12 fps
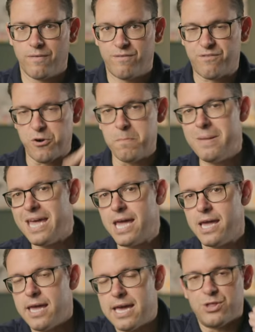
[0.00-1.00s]
For
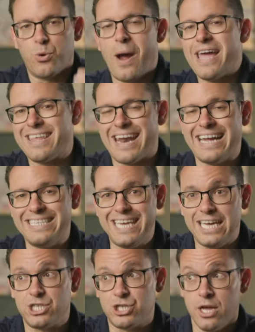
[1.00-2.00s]
me, in the way that I
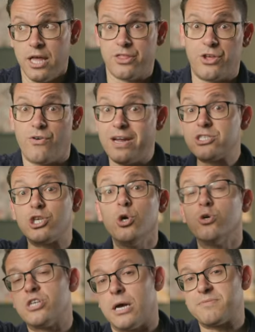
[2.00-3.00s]
teach, there is
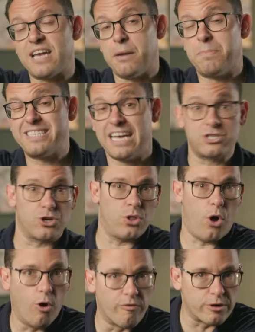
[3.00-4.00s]
huge upside
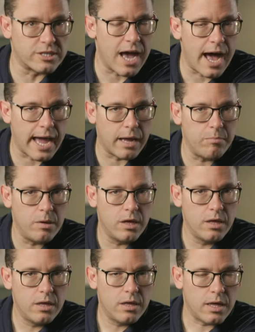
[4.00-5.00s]
potential over time,
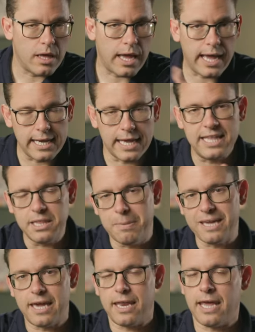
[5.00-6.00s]
and in the
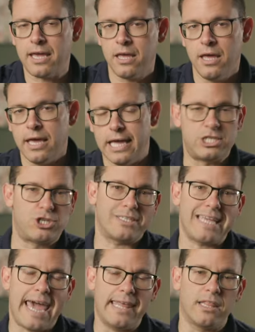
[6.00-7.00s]
beginning, it's
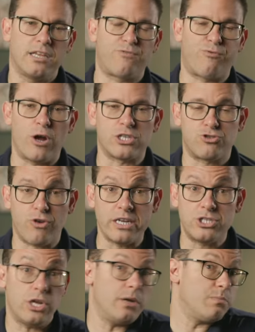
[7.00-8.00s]
just endless
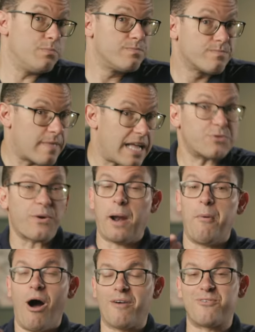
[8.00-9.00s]
frustration. That's what
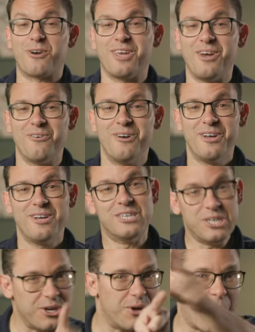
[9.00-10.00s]
I'm offering you.
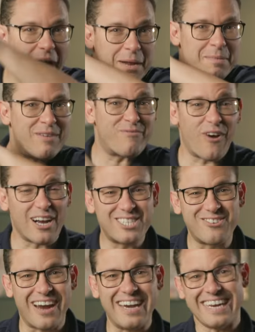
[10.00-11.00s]
Do you want to be
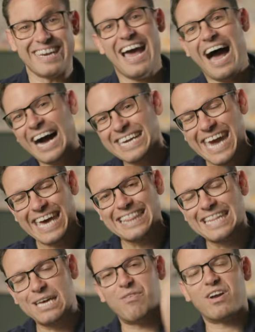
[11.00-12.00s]
frustrated?
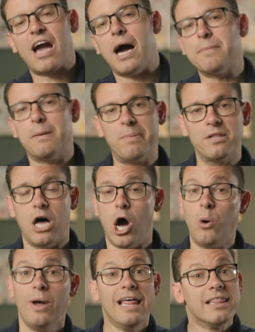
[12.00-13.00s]
Again, leave a comment
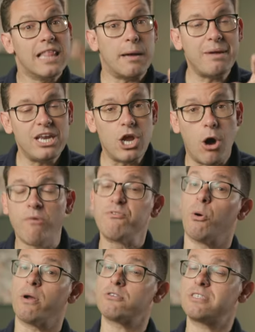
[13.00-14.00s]
below. Let me know if
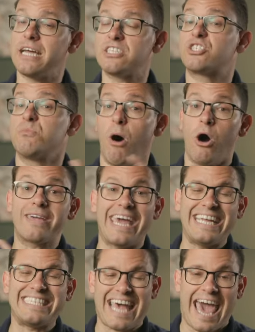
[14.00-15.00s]
you understand small
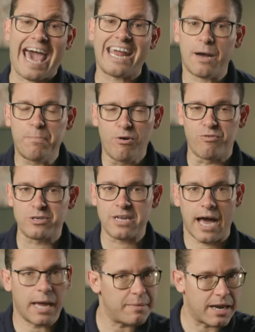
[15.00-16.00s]
gains add up over
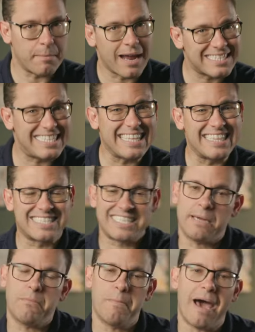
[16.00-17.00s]
time. And I'm not saying the
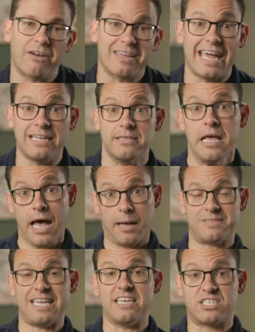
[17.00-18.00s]
same amount of gains.
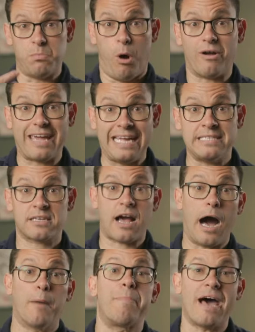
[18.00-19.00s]
I'm saying small gains
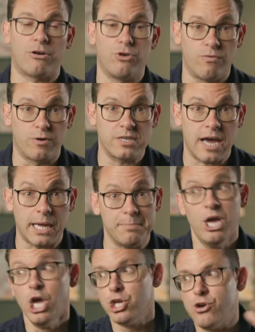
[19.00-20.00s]
compound over time.
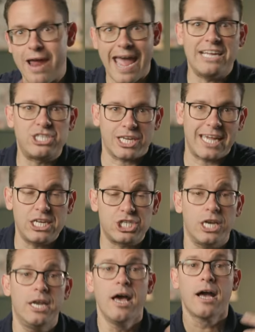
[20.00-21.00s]
Your
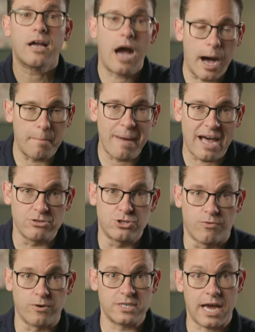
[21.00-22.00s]
education compounds
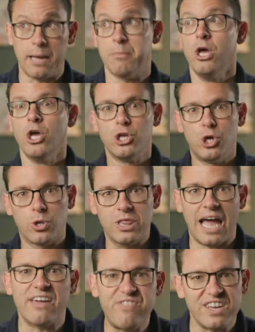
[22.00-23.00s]
over time. Your
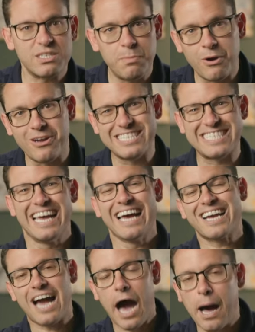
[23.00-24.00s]
life experience
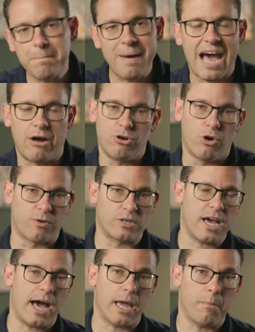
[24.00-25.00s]
compounds over
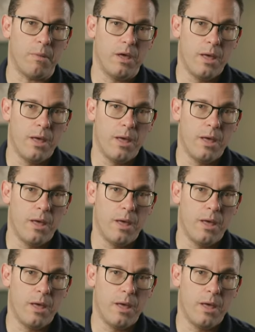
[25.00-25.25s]
time.